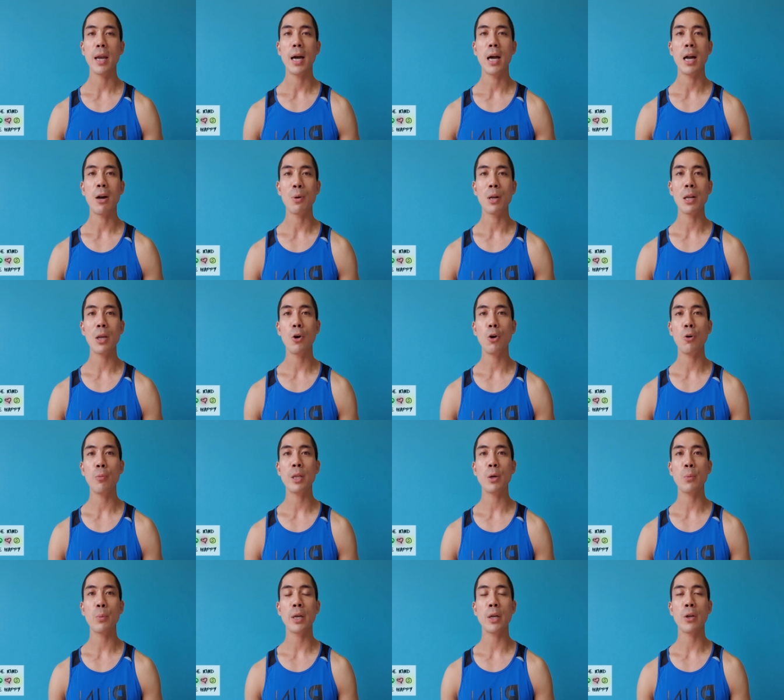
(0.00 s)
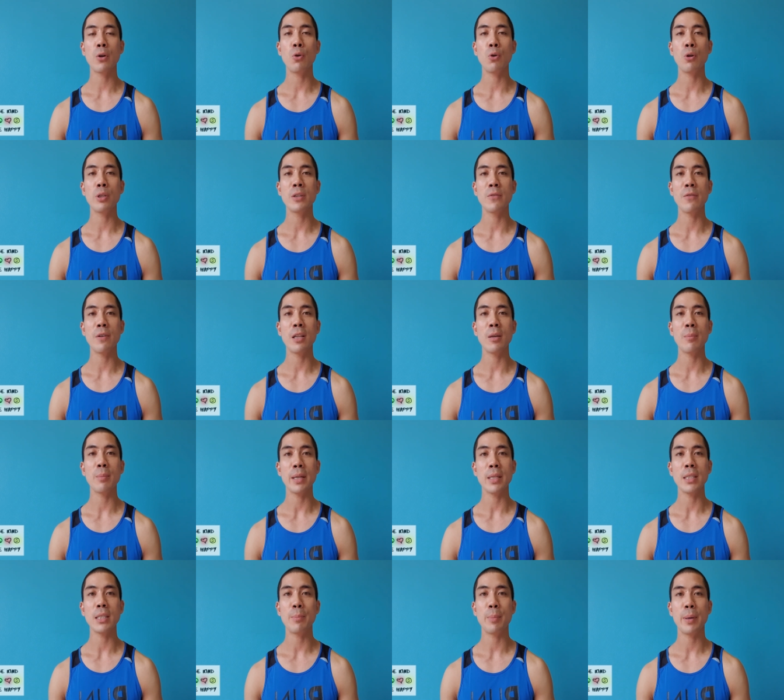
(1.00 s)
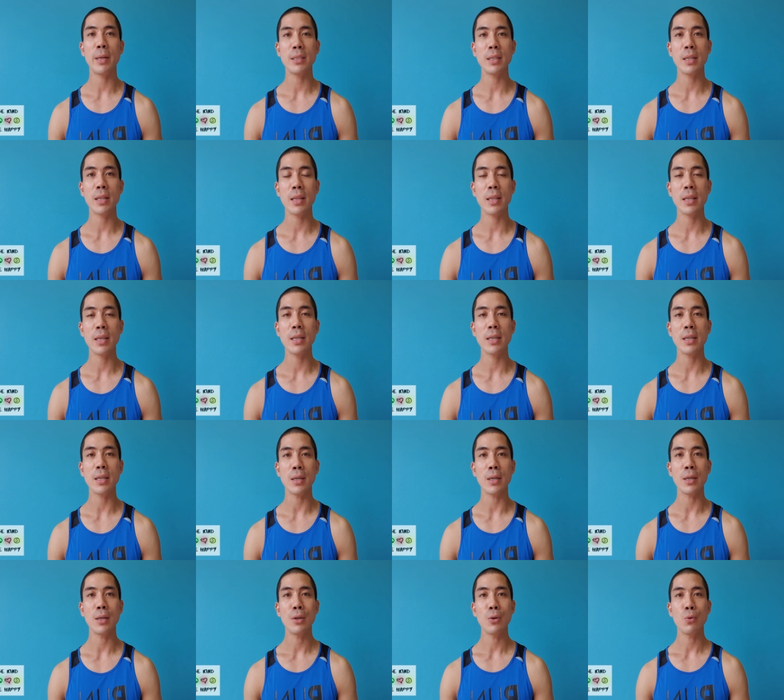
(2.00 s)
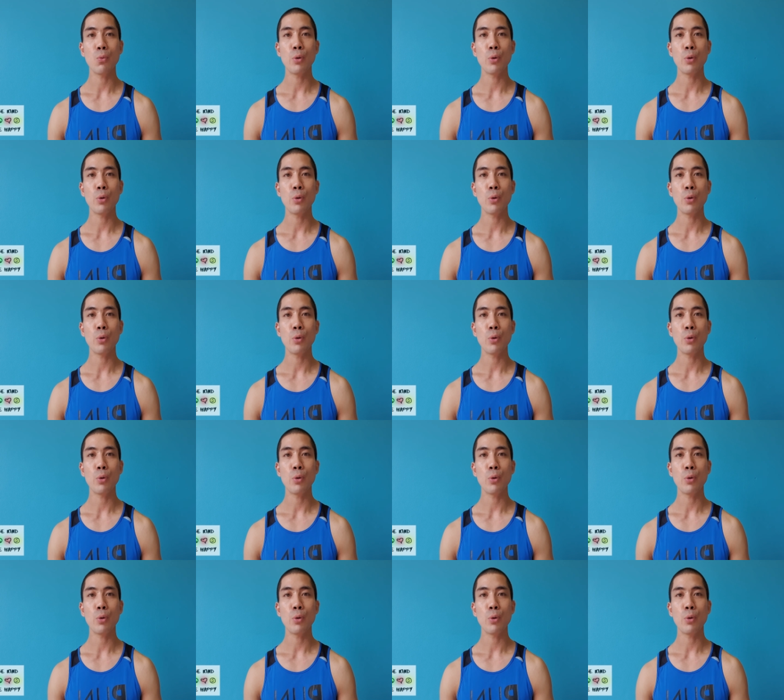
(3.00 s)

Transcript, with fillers: I really hope that we can all develop independent thinking.